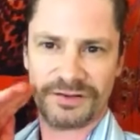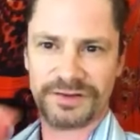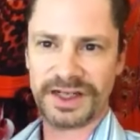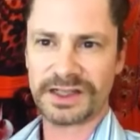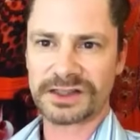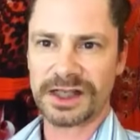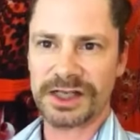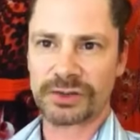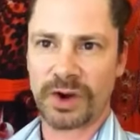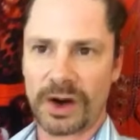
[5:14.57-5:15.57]
Venus
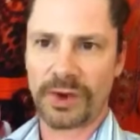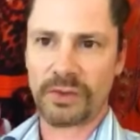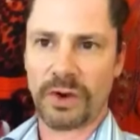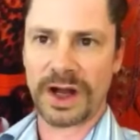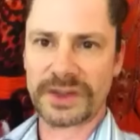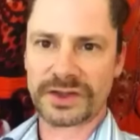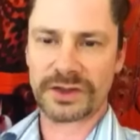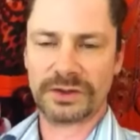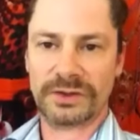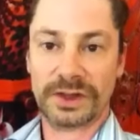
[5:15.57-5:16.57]
is where we want
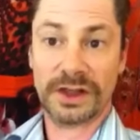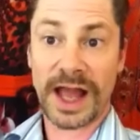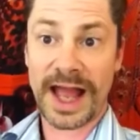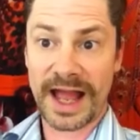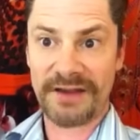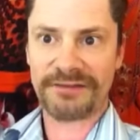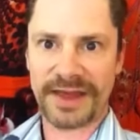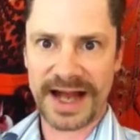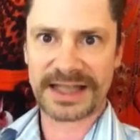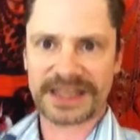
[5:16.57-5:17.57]
to have
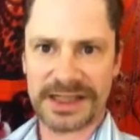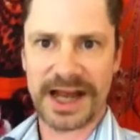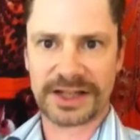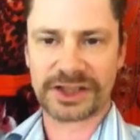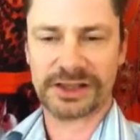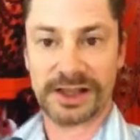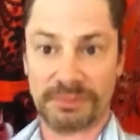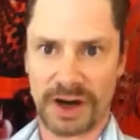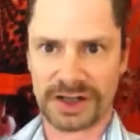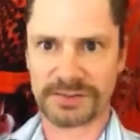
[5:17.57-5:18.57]
that connection
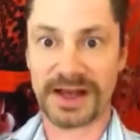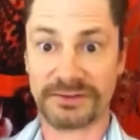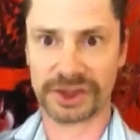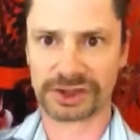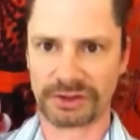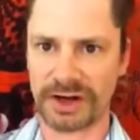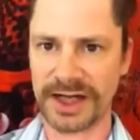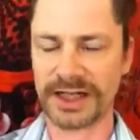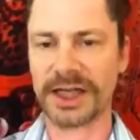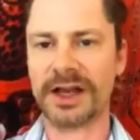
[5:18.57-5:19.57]
that Mars may have
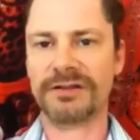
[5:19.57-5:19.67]
destroyed.